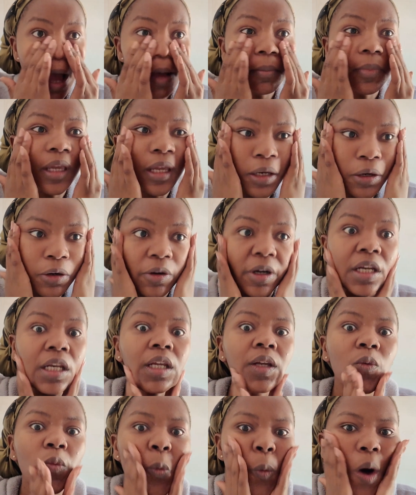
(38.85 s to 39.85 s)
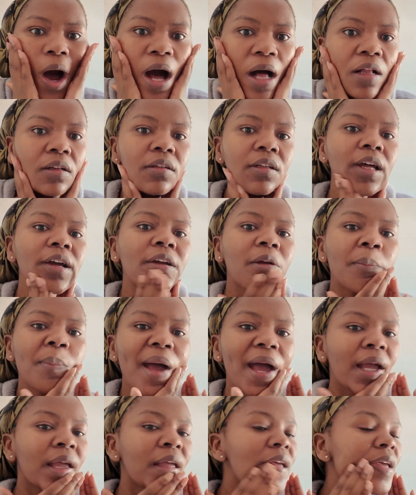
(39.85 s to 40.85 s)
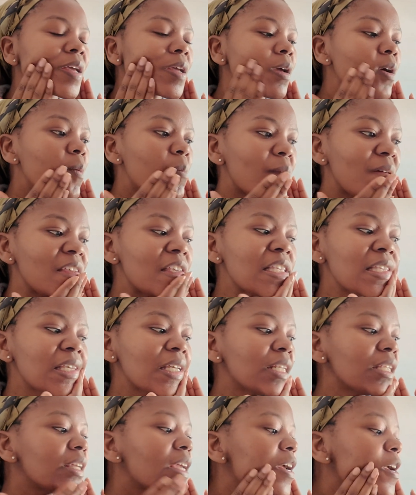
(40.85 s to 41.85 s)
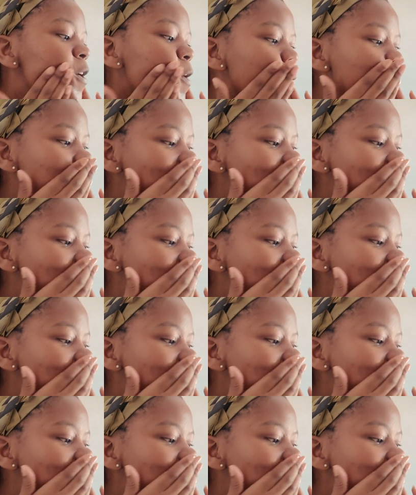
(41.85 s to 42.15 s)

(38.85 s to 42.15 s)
I'm getting ready while like packing my skincare